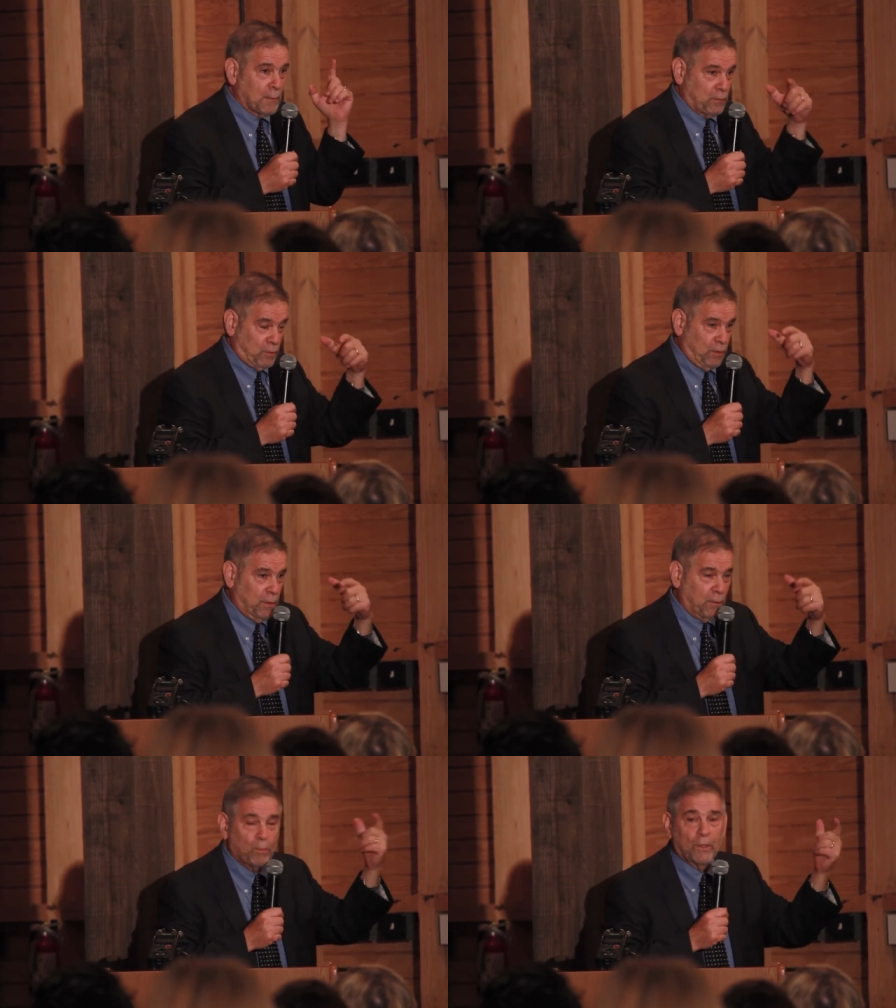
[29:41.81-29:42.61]
It's the
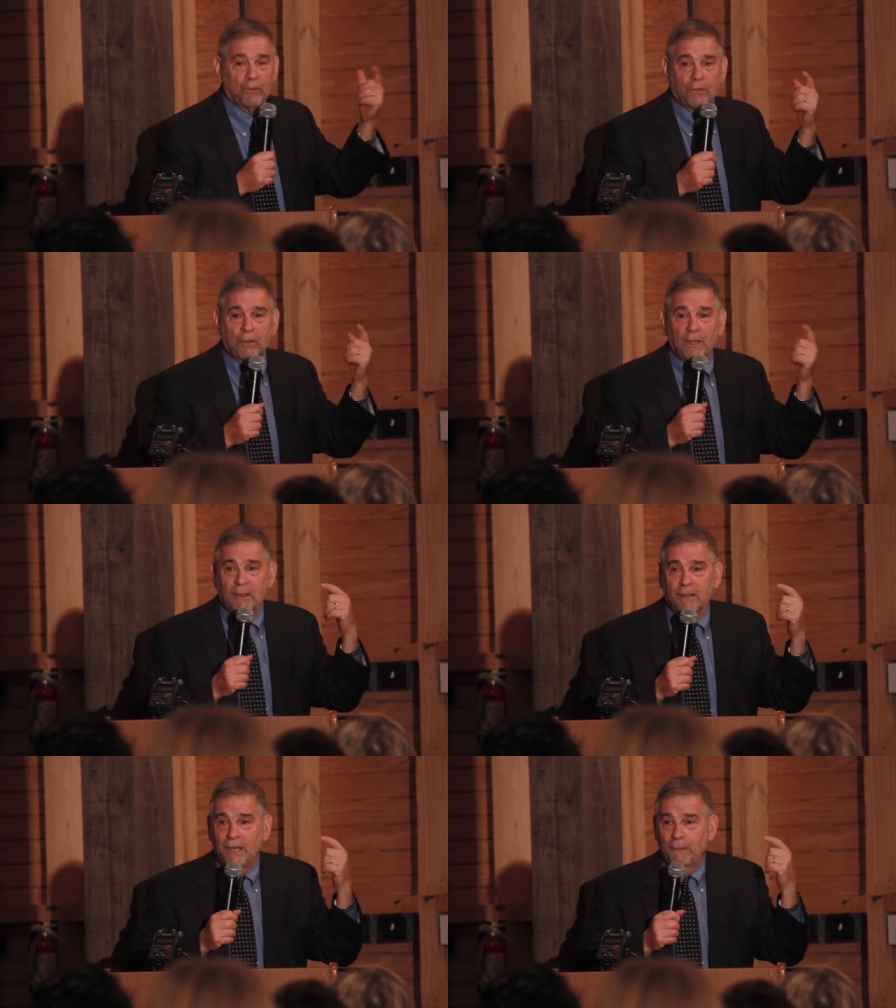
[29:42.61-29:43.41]
year in which the
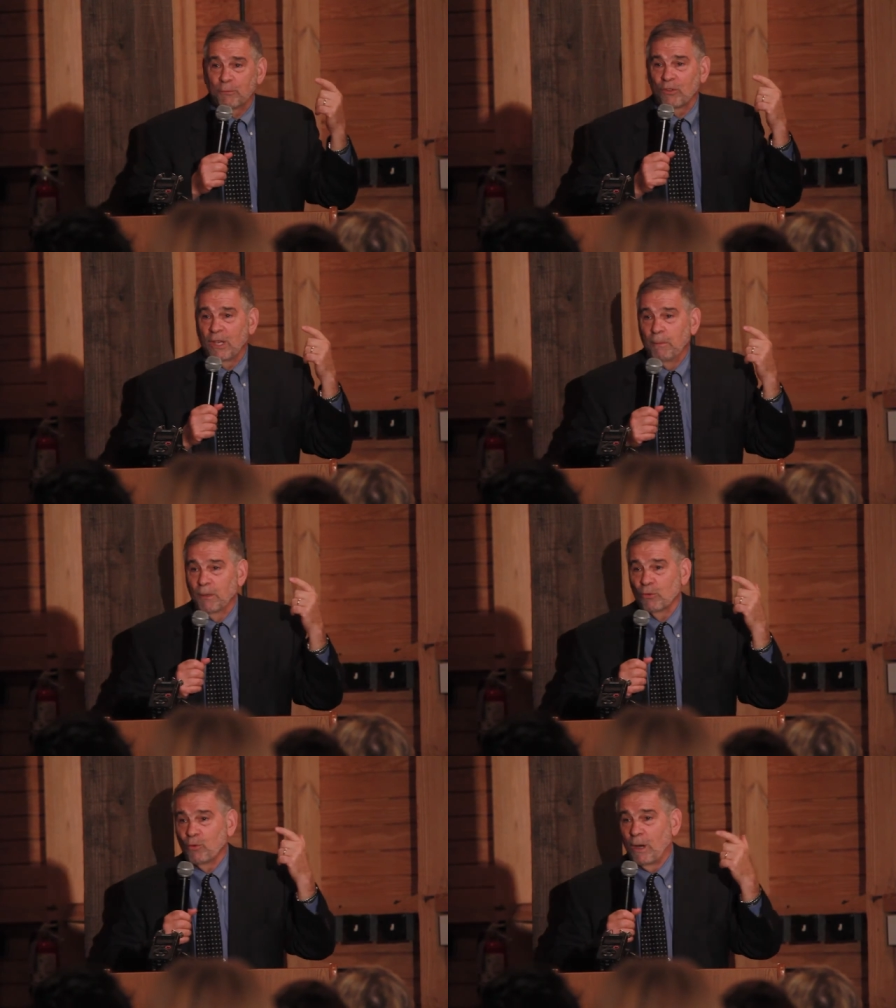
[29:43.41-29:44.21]
death camps came into